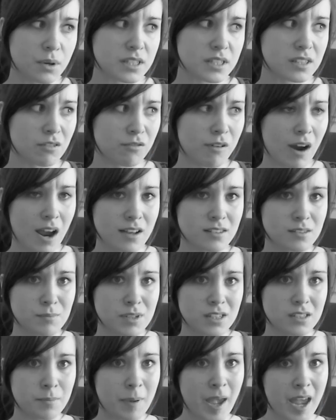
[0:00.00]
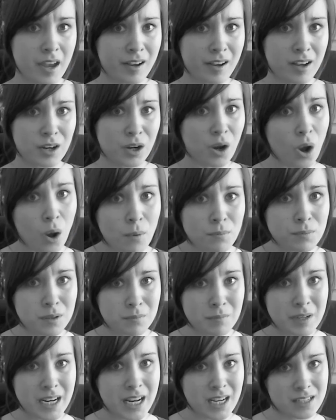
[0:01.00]
so it's harassment to pay a girl a
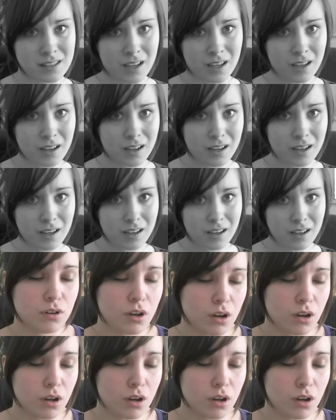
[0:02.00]
compliment, is it?